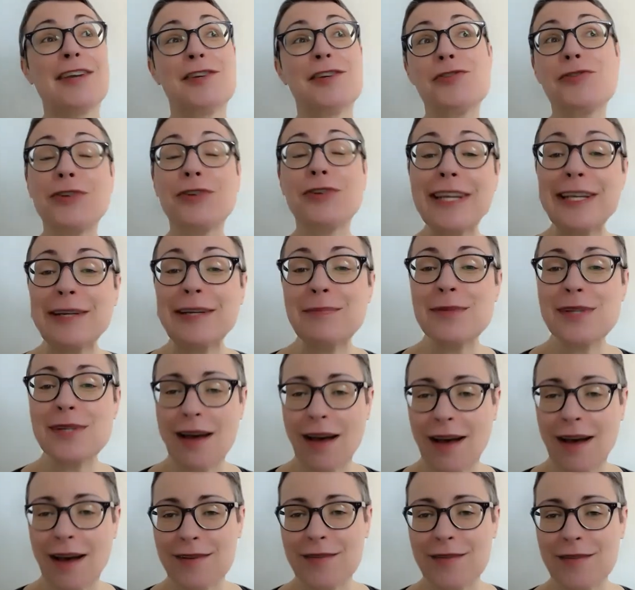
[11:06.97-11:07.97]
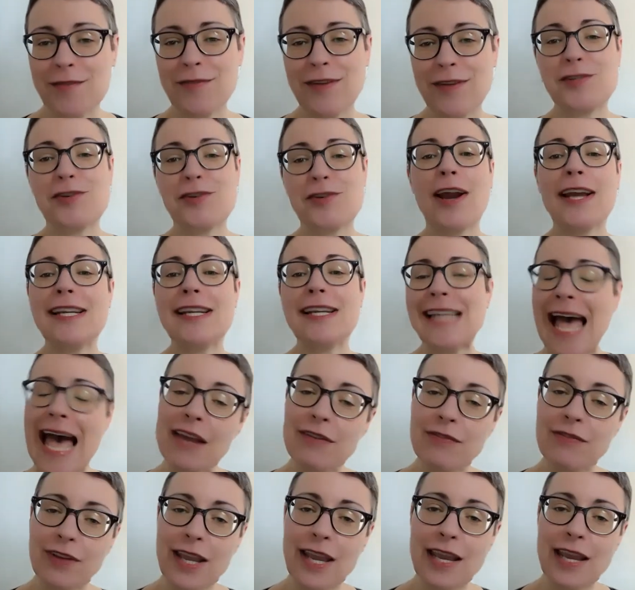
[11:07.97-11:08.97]
dreamed of and tried to
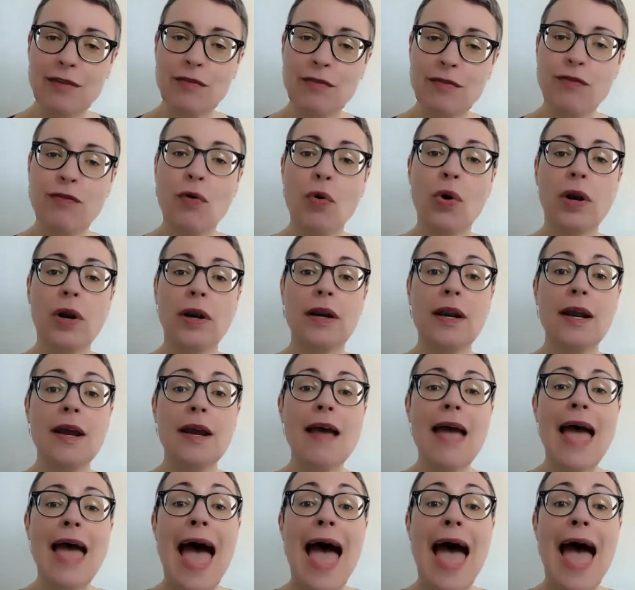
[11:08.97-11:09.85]
advocate for